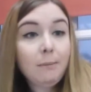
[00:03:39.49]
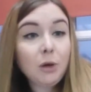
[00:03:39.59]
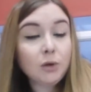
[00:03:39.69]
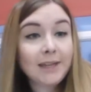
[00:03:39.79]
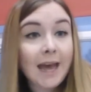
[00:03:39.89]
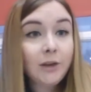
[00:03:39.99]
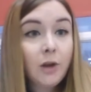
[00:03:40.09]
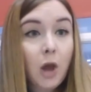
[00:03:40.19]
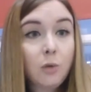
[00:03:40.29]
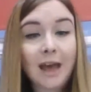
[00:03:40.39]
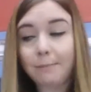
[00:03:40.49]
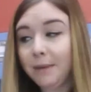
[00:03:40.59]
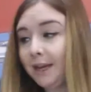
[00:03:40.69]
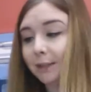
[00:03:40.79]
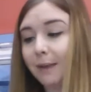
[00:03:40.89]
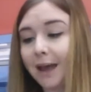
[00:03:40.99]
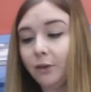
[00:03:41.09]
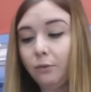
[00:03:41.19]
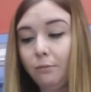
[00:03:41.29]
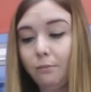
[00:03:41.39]
Because I know that means my
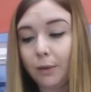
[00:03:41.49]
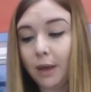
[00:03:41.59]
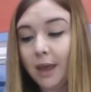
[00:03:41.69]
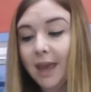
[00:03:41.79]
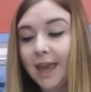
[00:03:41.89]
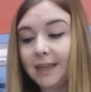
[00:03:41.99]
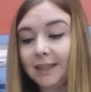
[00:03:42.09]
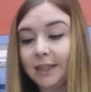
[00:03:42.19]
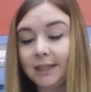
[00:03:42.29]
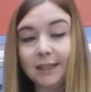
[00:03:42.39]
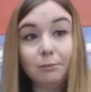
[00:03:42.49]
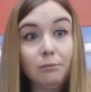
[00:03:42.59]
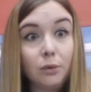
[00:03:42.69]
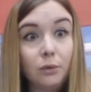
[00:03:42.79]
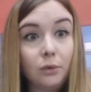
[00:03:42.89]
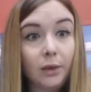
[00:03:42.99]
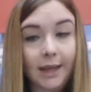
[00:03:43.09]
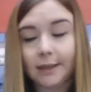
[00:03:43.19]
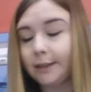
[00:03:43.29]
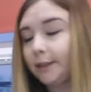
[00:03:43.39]
number is the
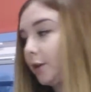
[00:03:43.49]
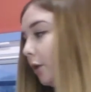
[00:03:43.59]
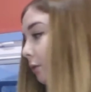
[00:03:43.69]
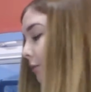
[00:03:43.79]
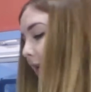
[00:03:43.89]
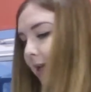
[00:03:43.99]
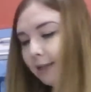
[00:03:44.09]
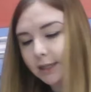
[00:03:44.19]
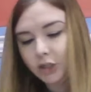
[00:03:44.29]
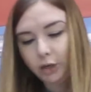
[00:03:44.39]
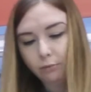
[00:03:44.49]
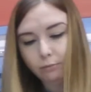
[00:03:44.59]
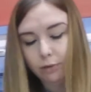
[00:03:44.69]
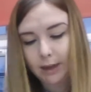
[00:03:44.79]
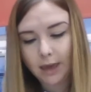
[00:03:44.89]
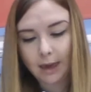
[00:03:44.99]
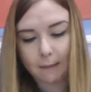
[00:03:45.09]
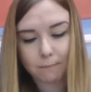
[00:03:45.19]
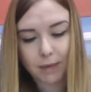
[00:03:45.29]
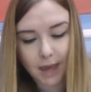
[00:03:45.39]
smallest 3-digit number it
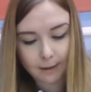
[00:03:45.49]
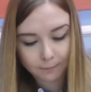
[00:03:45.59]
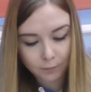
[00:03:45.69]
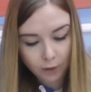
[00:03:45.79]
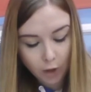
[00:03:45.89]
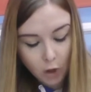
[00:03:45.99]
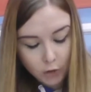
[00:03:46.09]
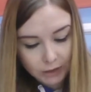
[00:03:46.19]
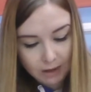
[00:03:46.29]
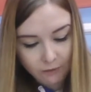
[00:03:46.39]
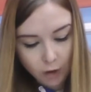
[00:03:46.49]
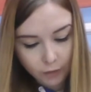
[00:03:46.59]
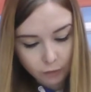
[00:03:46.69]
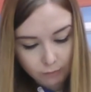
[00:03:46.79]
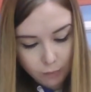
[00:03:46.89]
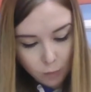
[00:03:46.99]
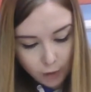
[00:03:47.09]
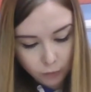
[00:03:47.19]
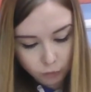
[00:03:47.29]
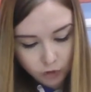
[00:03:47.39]
can be. So I've got the number
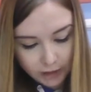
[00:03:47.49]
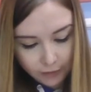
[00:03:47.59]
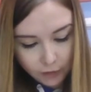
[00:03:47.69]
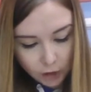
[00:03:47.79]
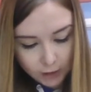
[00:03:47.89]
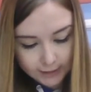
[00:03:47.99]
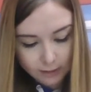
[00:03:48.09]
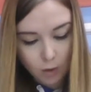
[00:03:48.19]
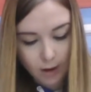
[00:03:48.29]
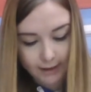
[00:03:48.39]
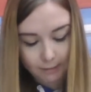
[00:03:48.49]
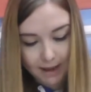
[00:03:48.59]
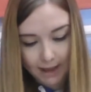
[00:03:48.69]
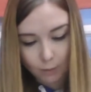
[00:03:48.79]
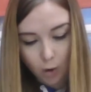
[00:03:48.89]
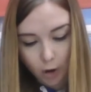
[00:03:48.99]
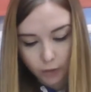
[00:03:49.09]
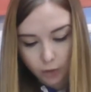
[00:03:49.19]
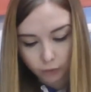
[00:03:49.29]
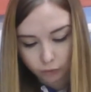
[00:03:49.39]
131 in my
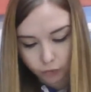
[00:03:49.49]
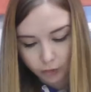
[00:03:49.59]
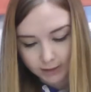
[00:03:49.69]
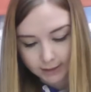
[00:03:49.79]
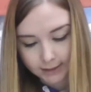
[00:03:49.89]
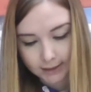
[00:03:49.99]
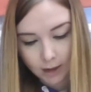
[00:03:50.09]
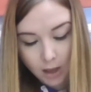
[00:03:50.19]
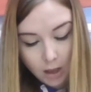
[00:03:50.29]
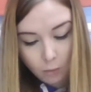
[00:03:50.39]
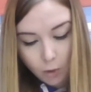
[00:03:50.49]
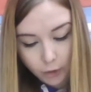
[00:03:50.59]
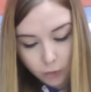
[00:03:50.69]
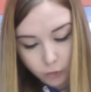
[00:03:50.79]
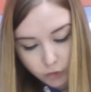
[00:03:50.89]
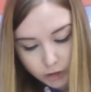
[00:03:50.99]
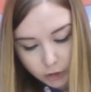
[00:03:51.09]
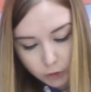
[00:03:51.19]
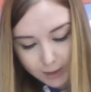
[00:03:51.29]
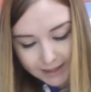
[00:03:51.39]
100s.
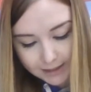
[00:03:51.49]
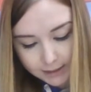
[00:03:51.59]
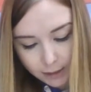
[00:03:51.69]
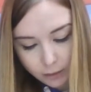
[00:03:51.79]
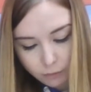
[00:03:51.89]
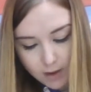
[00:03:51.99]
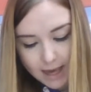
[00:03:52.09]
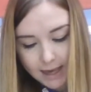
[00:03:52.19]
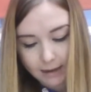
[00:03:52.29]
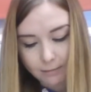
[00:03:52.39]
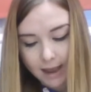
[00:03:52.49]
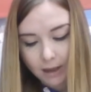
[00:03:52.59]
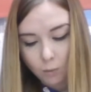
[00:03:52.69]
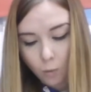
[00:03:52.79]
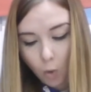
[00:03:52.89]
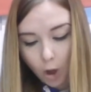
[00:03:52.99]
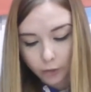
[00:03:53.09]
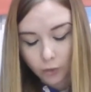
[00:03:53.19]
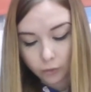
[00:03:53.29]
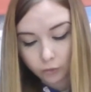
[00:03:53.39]
123 in my
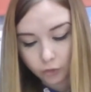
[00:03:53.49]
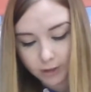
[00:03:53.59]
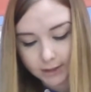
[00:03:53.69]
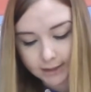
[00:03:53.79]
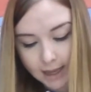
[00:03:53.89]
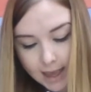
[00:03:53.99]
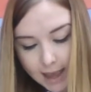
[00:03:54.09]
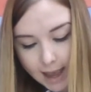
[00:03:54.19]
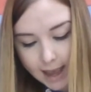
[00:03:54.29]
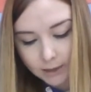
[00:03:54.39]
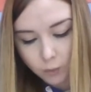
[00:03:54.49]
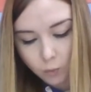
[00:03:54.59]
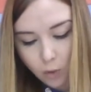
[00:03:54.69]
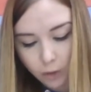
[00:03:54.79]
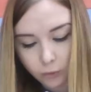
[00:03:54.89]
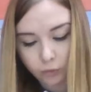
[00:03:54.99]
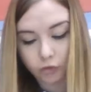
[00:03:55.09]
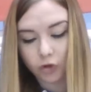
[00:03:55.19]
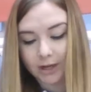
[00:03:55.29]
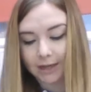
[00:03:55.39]
100s and
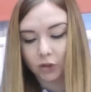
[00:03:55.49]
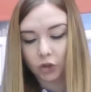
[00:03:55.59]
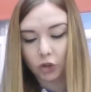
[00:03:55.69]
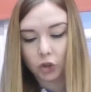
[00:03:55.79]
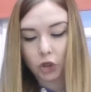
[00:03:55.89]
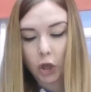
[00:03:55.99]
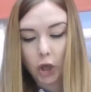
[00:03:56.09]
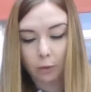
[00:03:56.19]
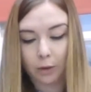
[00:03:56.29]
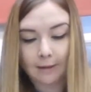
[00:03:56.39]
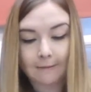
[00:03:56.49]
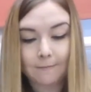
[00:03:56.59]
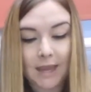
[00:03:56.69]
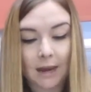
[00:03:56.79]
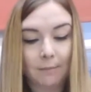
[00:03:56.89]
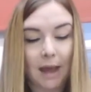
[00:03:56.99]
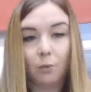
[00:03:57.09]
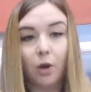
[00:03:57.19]
102 in my